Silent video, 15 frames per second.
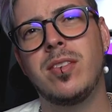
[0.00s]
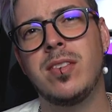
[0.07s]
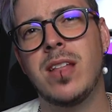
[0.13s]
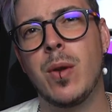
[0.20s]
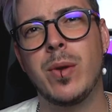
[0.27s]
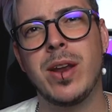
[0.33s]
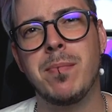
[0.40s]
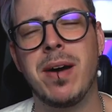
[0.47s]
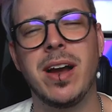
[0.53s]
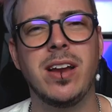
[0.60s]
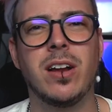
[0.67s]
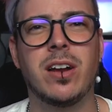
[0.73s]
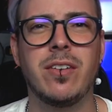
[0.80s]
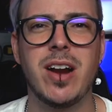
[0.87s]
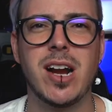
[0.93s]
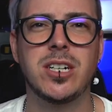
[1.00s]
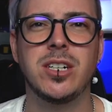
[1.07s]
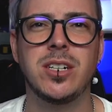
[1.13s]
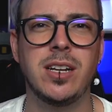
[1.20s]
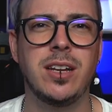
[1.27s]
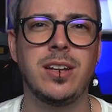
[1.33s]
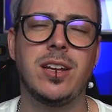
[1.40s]
that with a minor
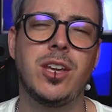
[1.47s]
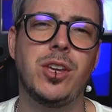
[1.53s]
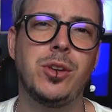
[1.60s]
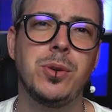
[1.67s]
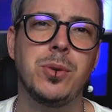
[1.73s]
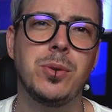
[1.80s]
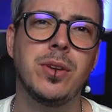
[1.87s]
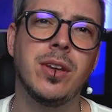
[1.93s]
correction in EQ,